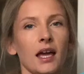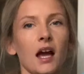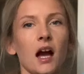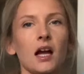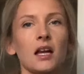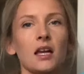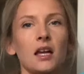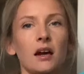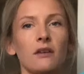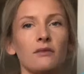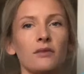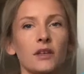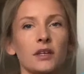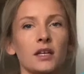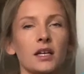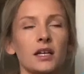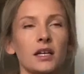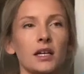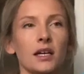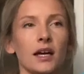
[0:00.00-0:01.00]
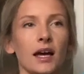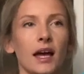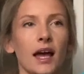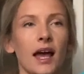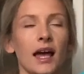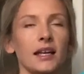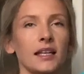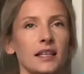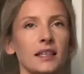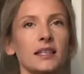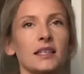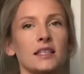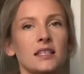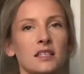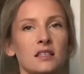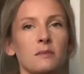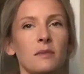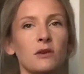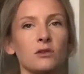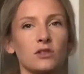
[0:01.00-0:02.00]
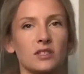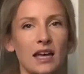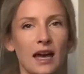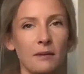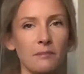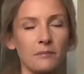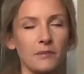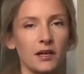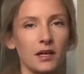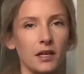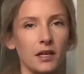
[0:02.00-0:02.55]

I love anything that smells damp.